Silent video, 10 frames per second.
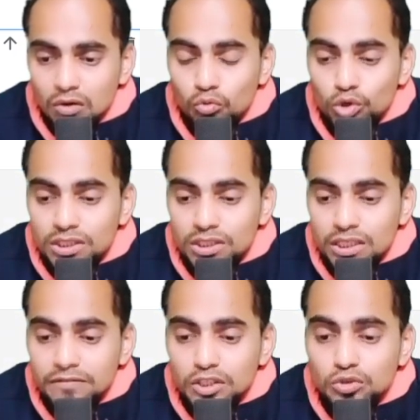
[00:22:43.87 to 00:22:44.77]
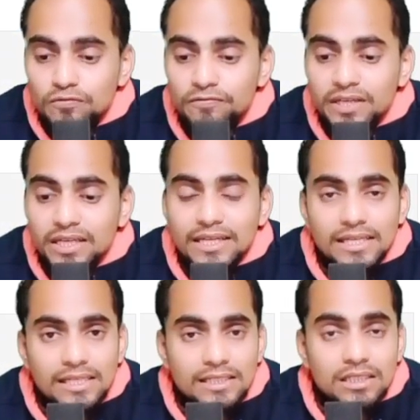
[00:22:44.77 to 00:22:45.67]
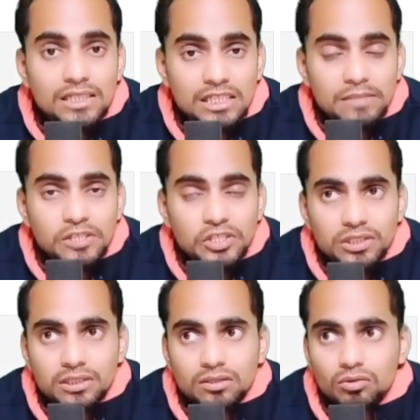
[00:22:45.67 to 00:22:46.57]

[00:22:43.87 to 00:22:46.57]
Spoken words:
whatever you feel is suspicious